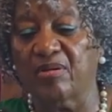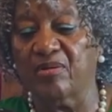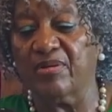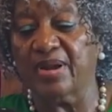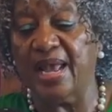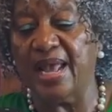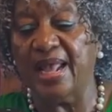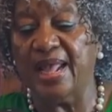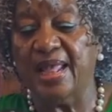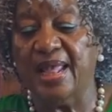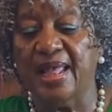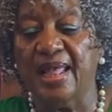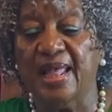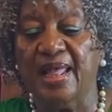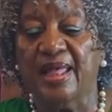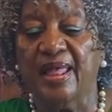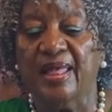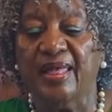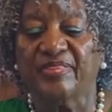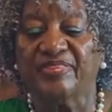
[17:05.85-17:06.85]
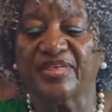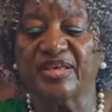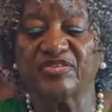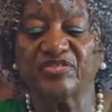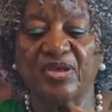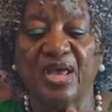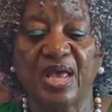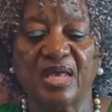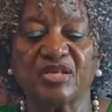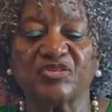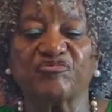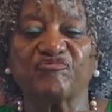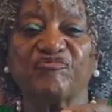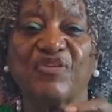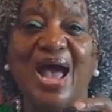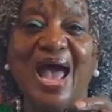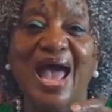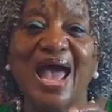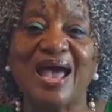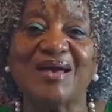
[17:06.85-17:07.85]
Okay, this is
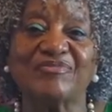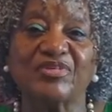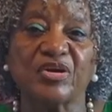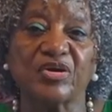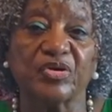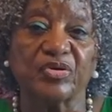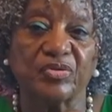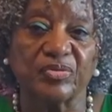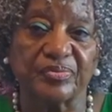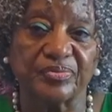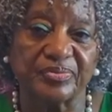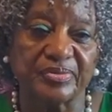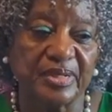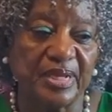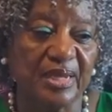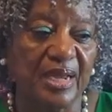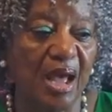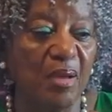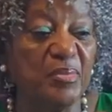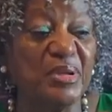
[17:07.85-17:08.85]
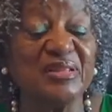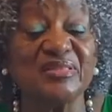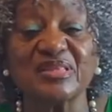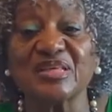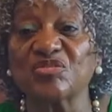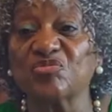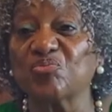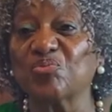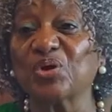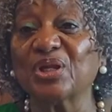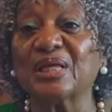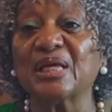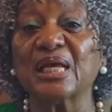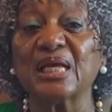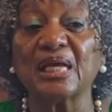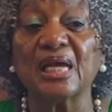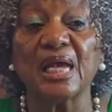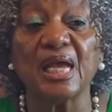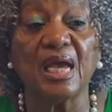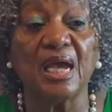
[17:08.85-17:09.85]
five herbs, and I mean this
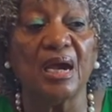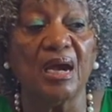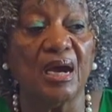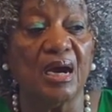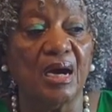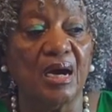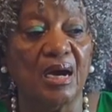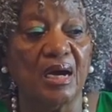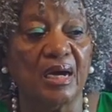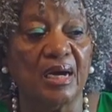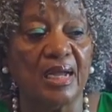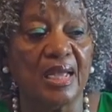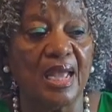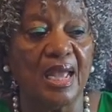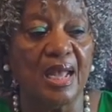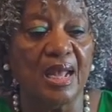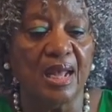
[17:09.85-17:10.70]
really uh,